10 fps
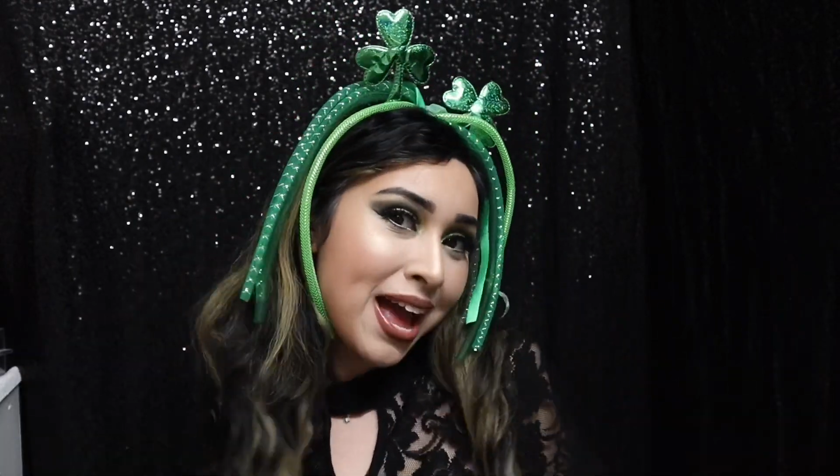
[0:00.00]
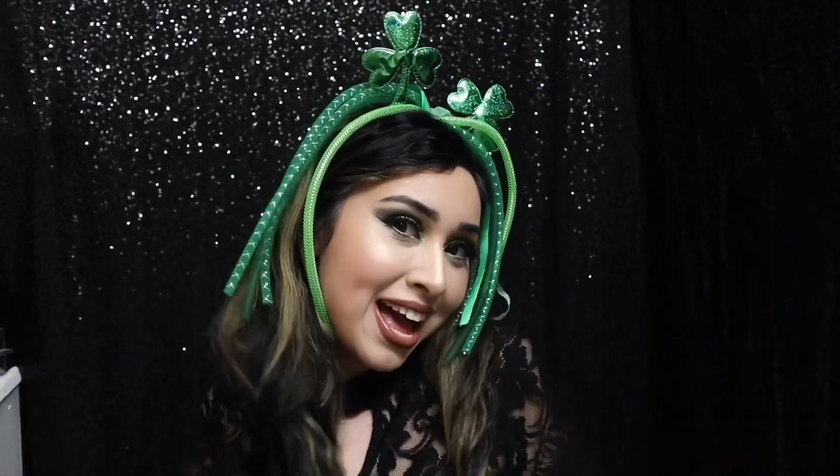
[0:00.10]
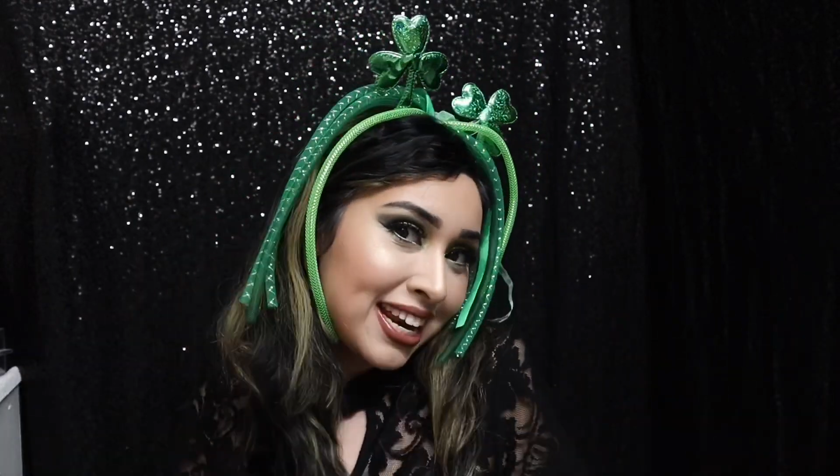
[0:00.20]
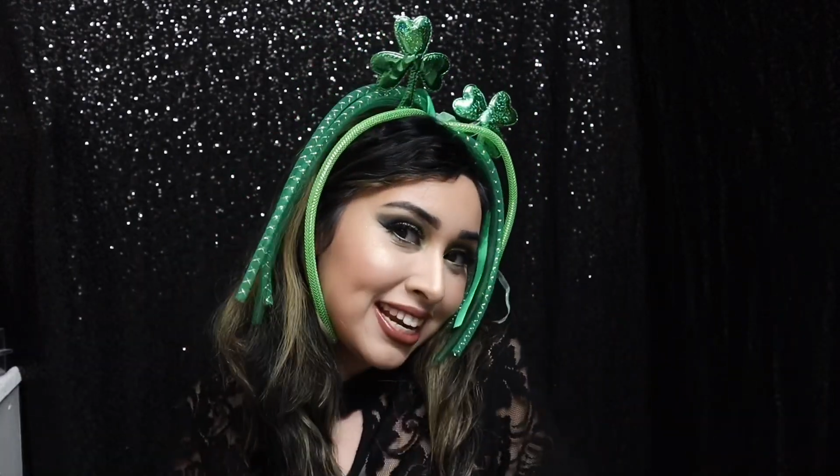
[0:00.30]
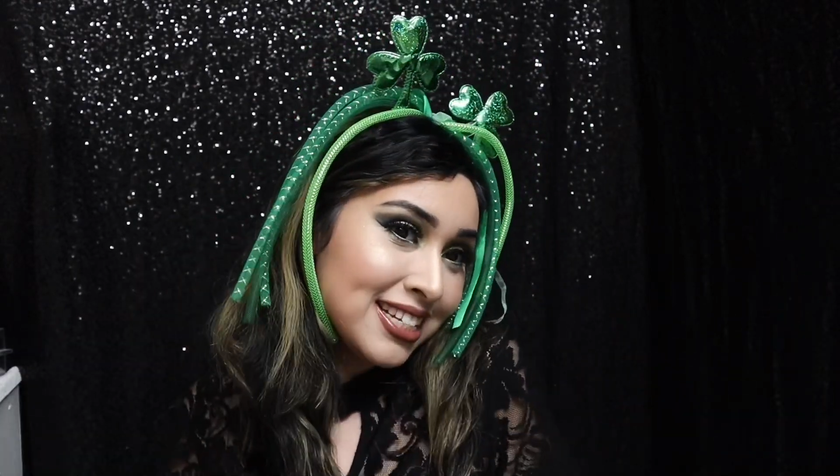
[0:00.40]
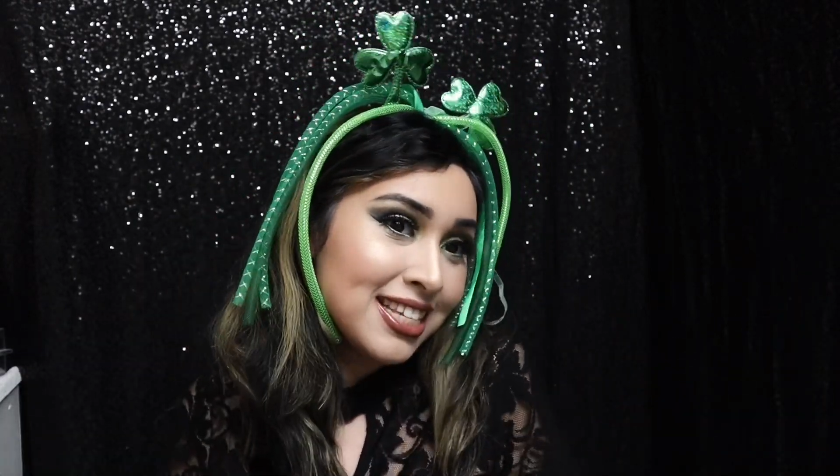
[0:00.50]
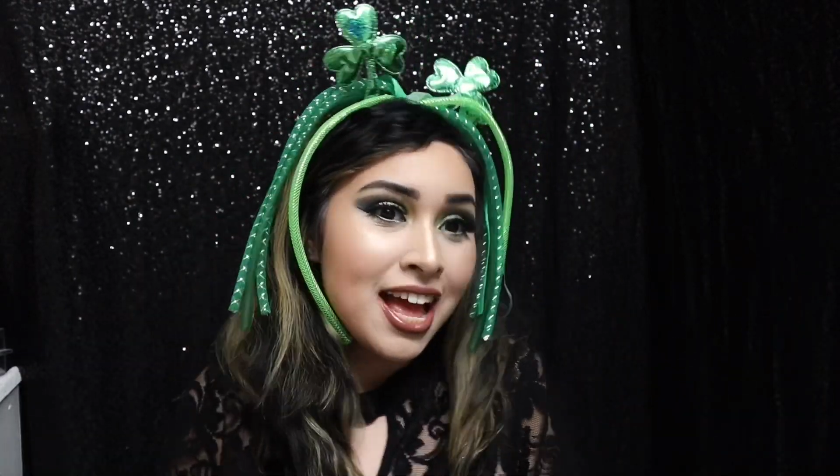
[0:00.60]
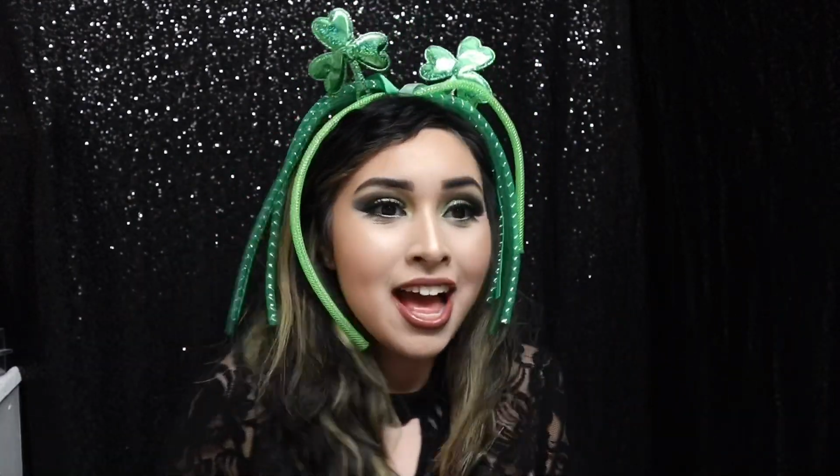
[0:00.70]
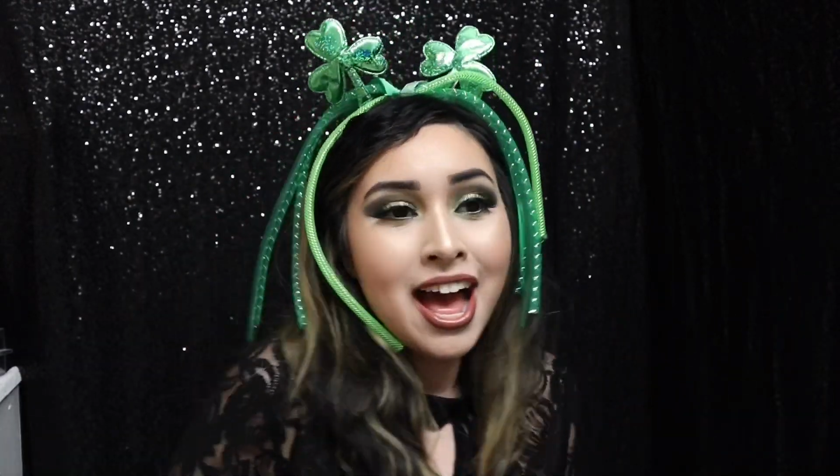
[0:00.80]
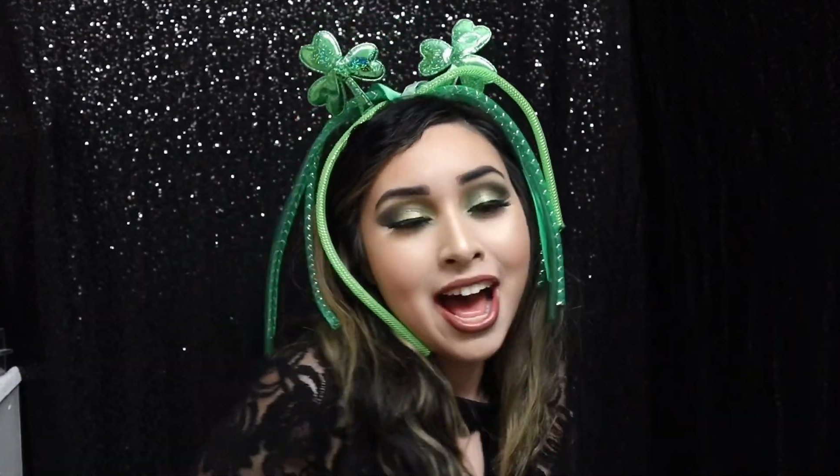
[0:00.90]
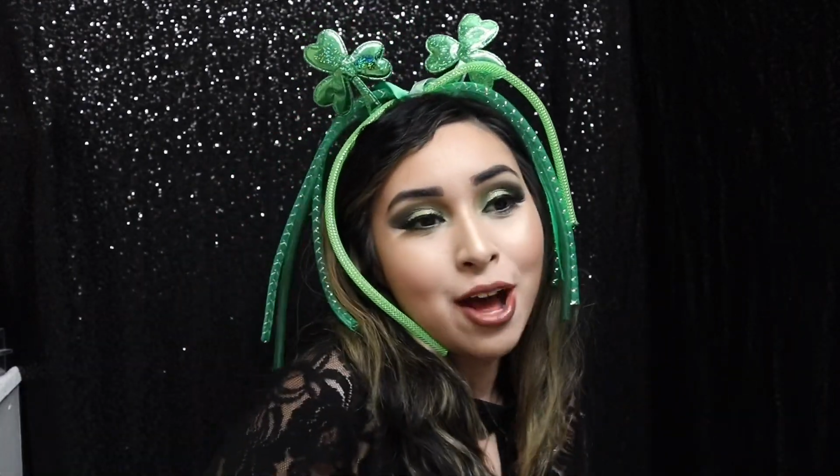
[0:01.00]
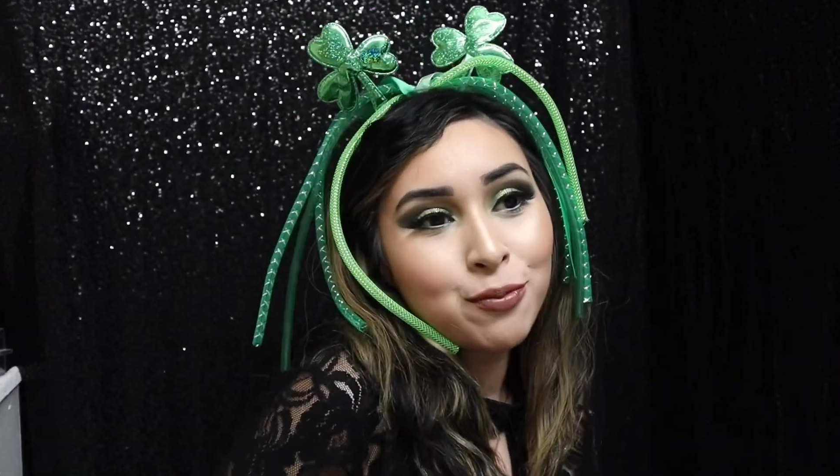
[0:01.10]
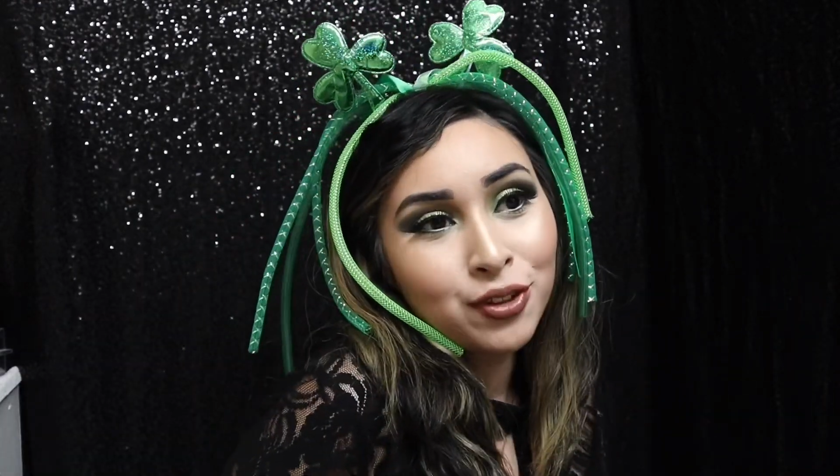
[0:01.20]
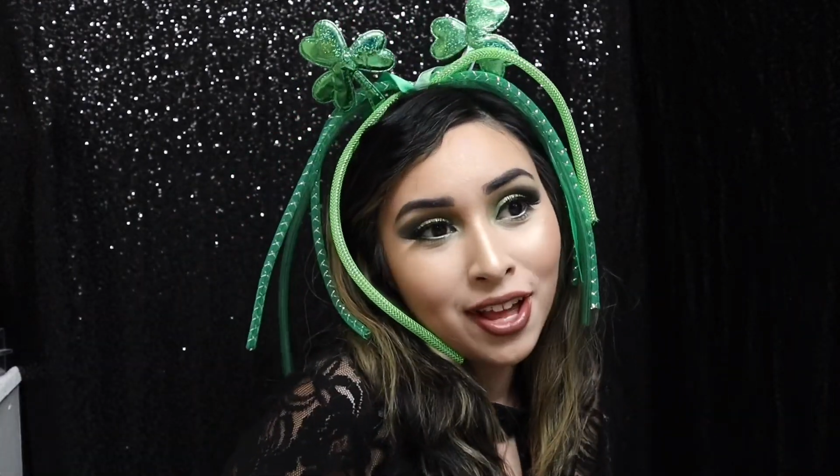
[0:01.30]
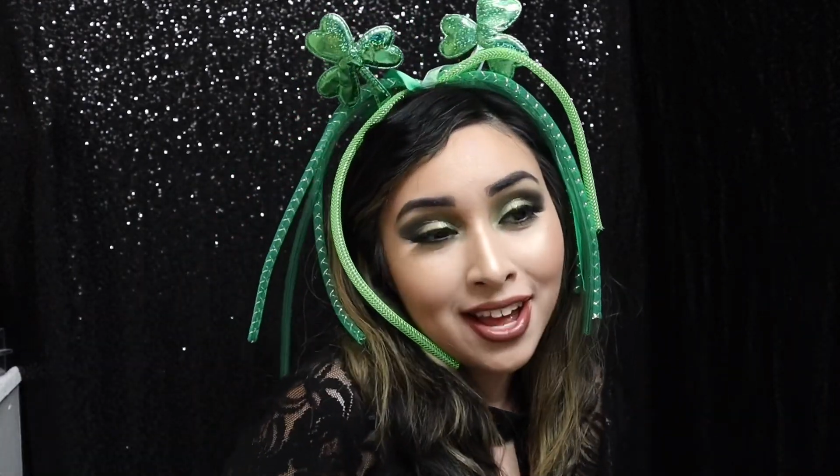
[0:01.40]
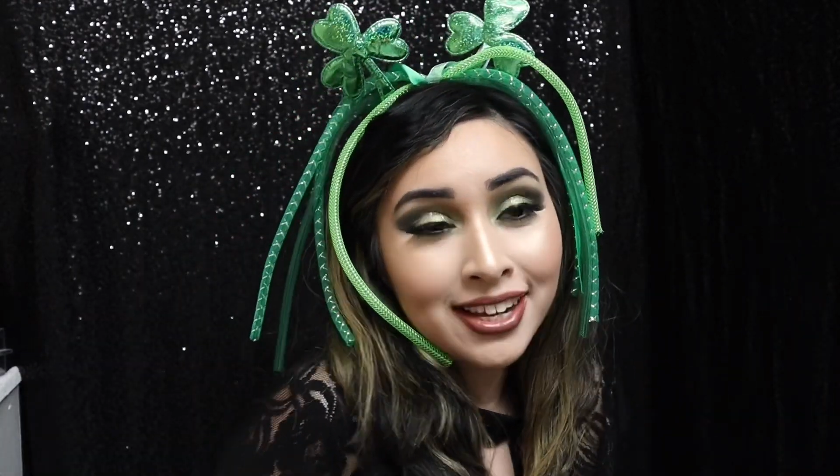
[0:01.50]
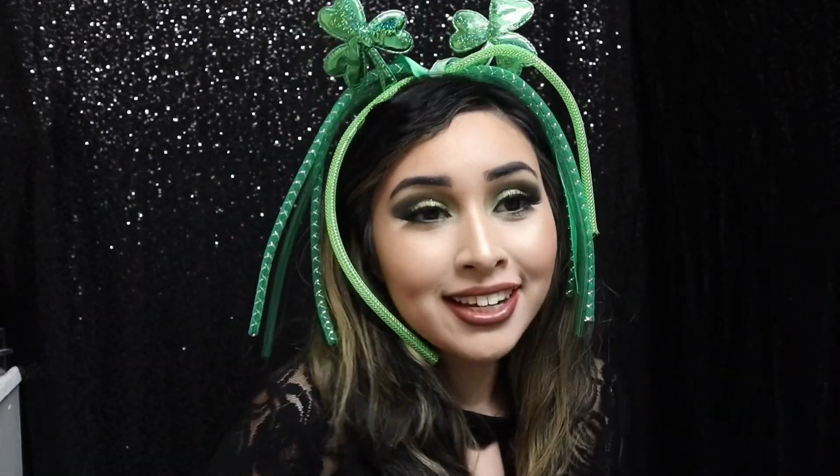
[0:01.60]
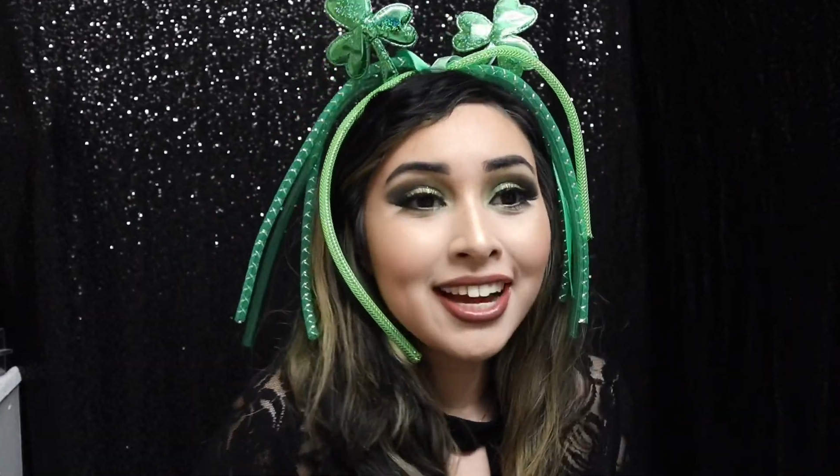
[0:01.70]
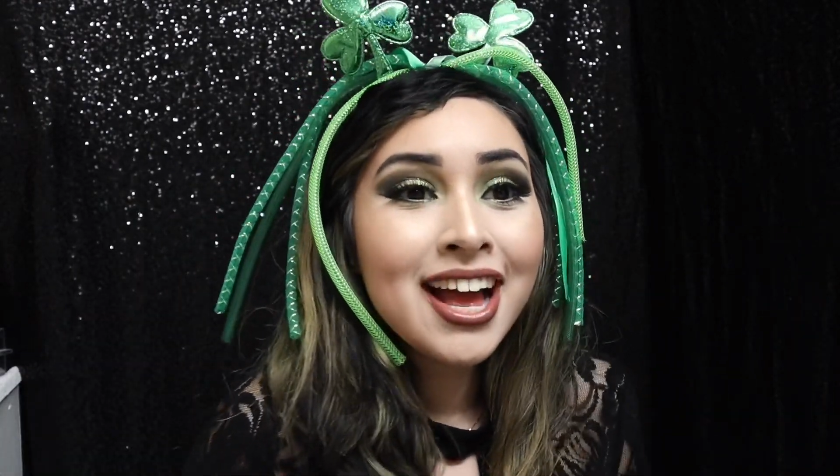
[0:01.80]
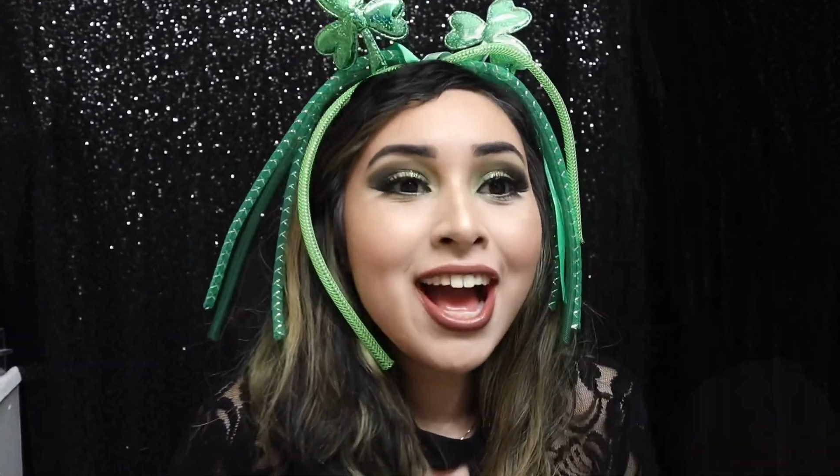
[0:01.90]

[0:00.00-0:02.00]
Patties look.